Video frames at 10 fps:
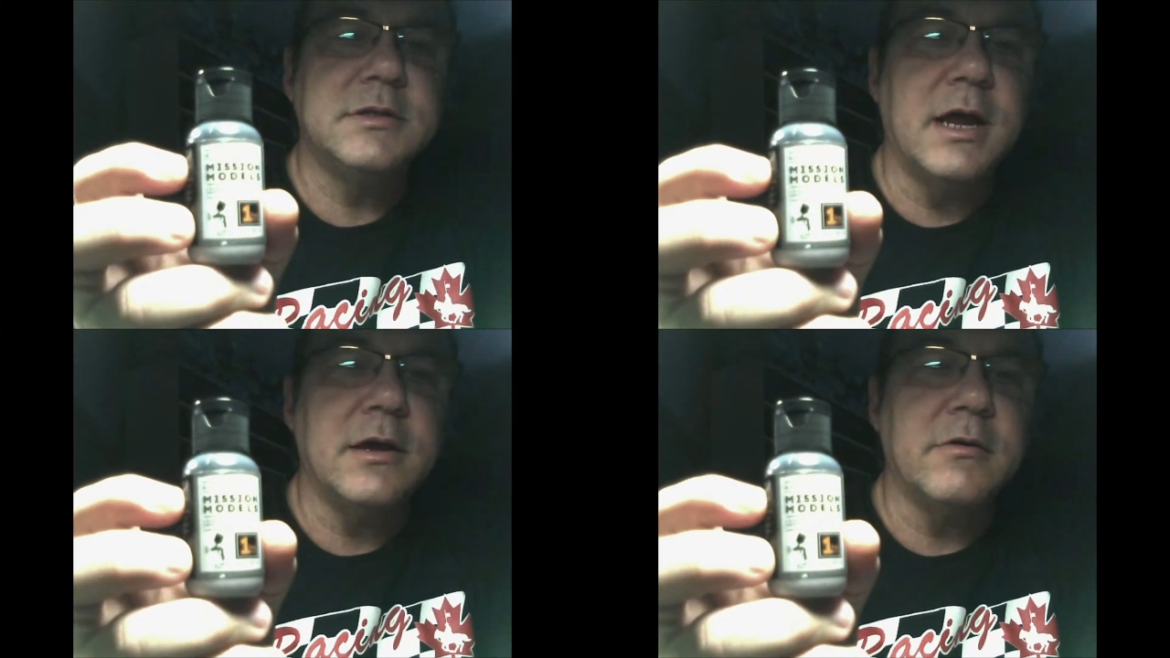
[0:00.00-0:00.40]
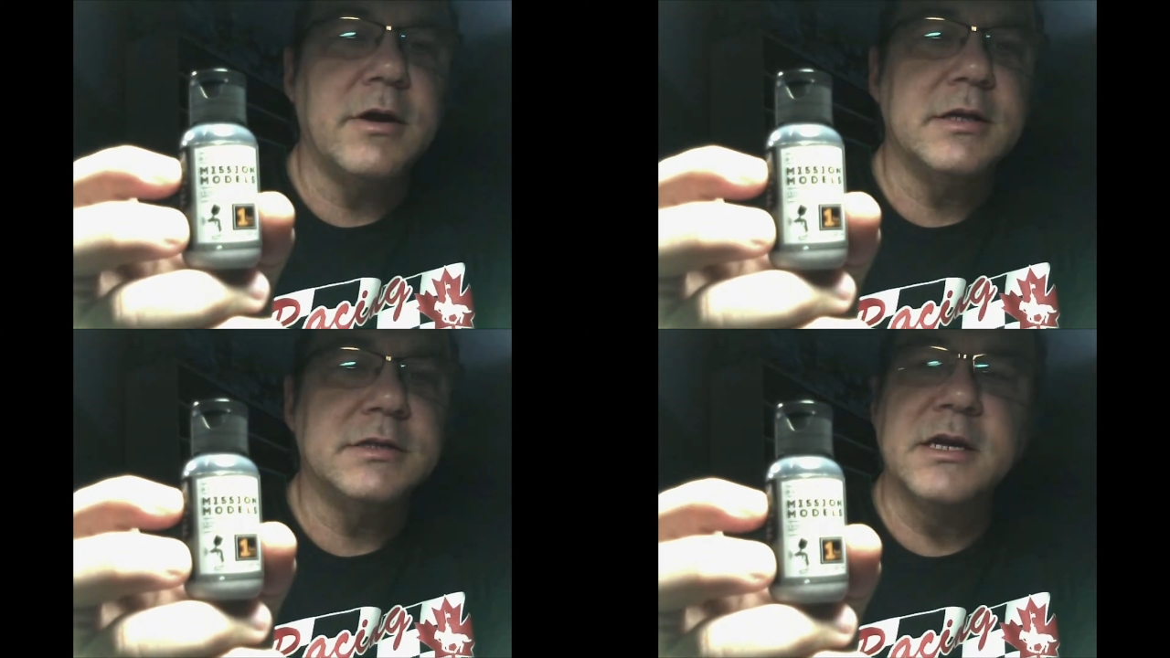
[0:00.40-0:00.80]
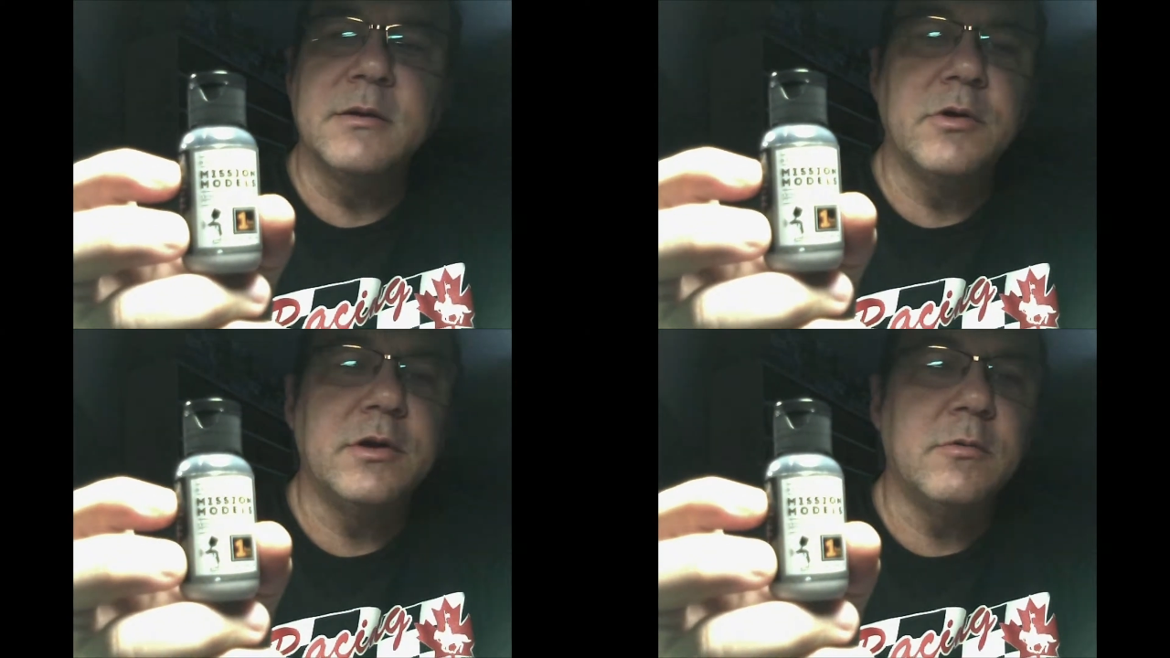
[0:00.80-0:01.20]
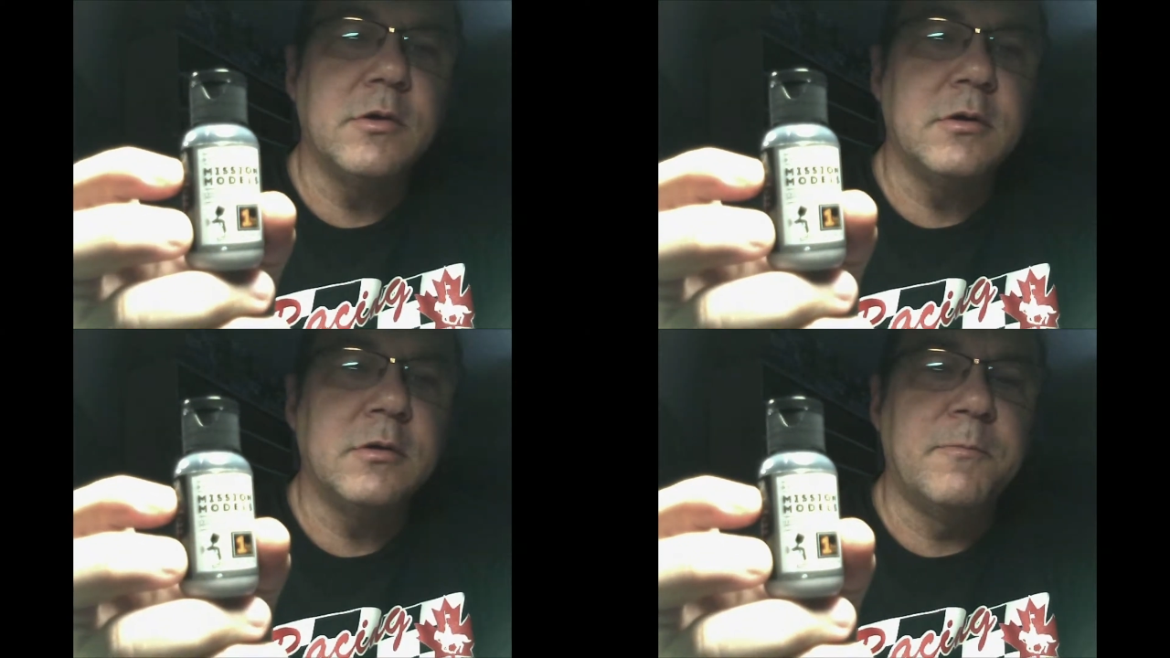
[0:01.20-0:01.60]
It's not the greatest camera in the
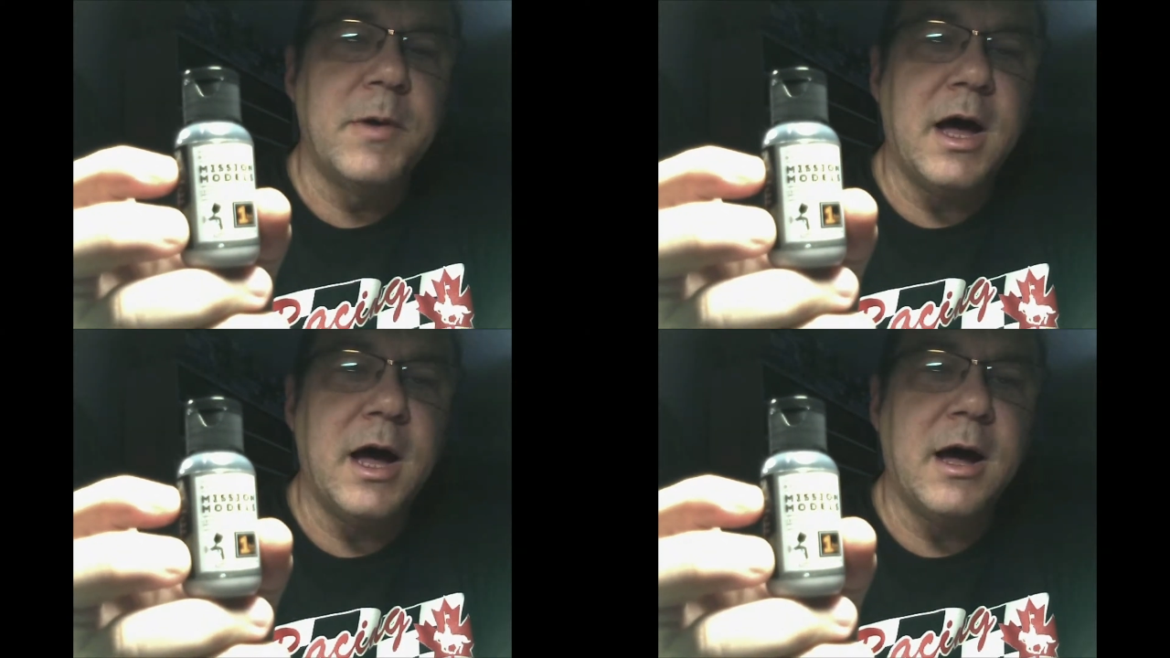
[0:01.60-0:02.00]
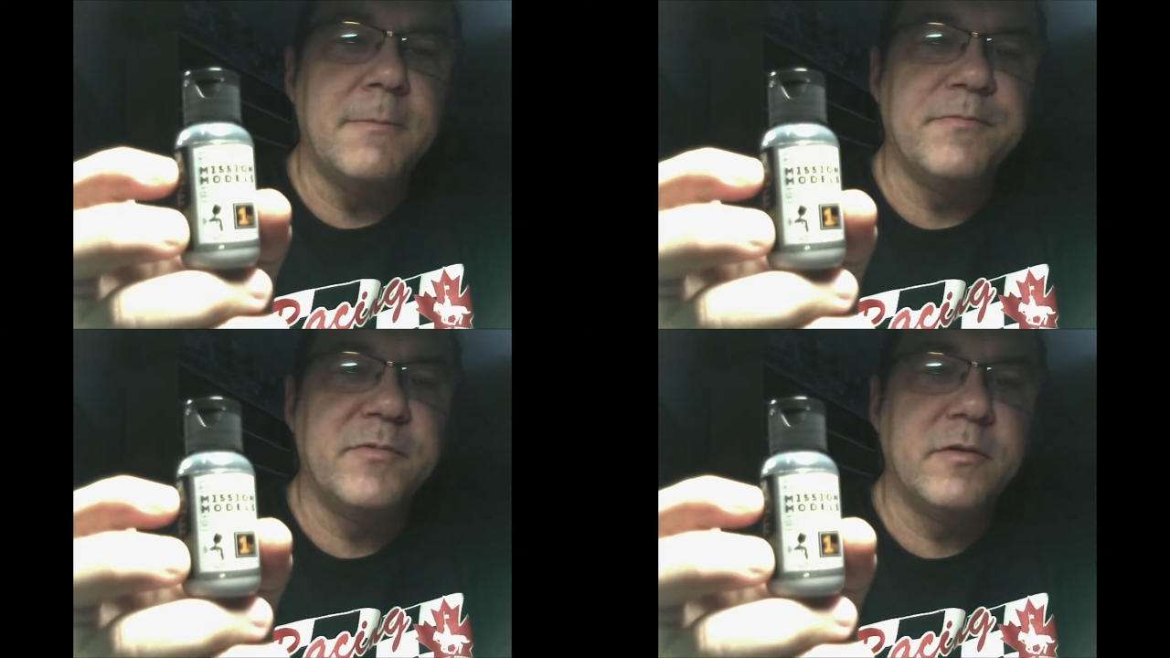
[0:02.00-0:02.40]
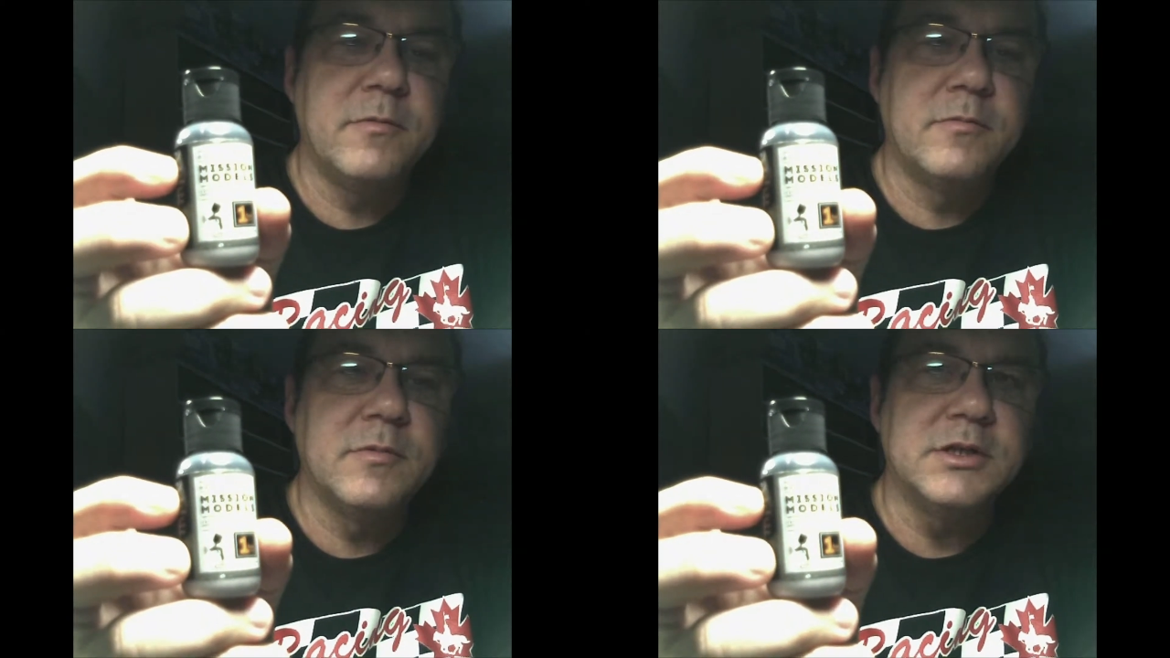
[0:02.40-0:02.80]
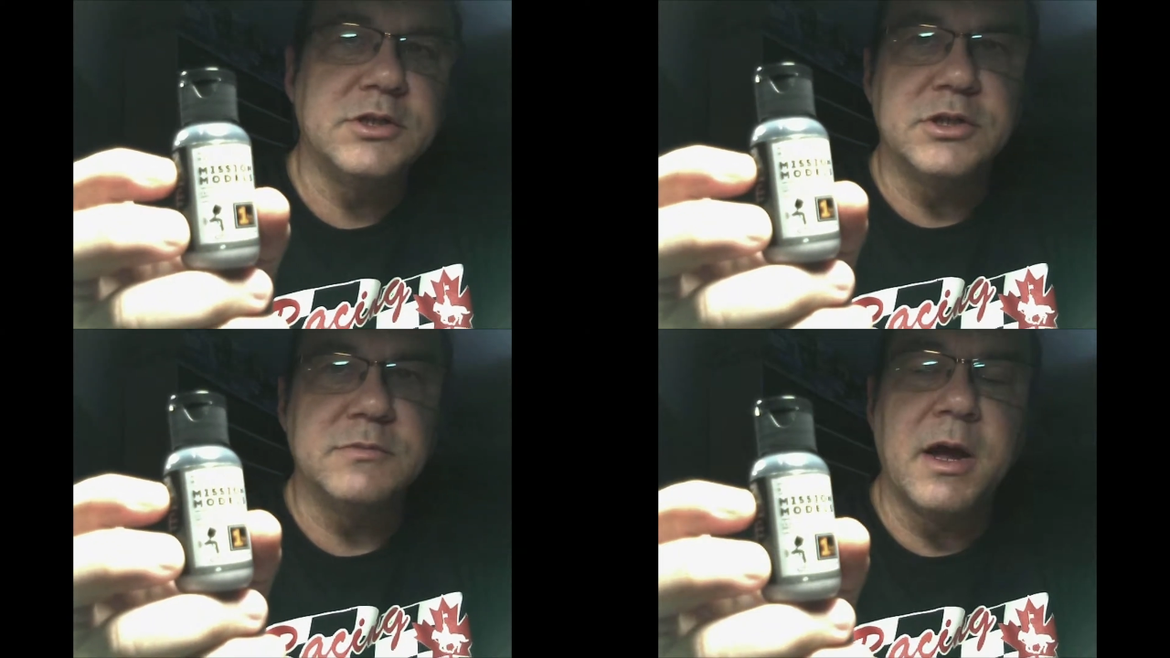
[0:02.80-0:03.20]
world. This
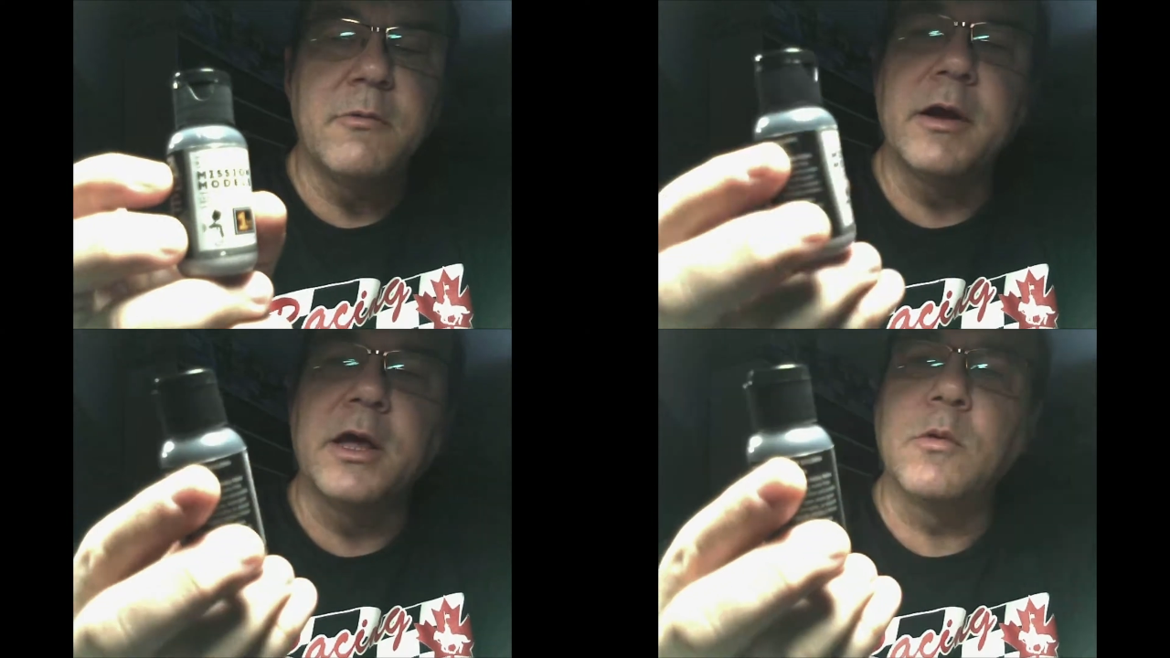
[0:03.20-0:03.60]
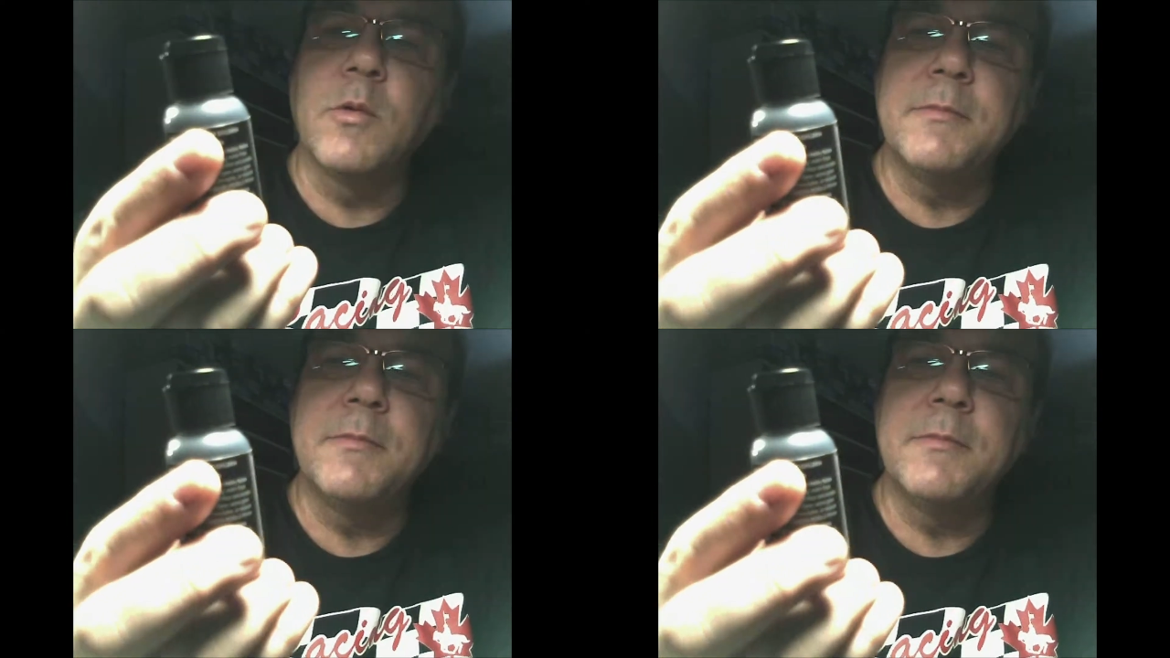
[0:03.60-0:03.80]
is just my regular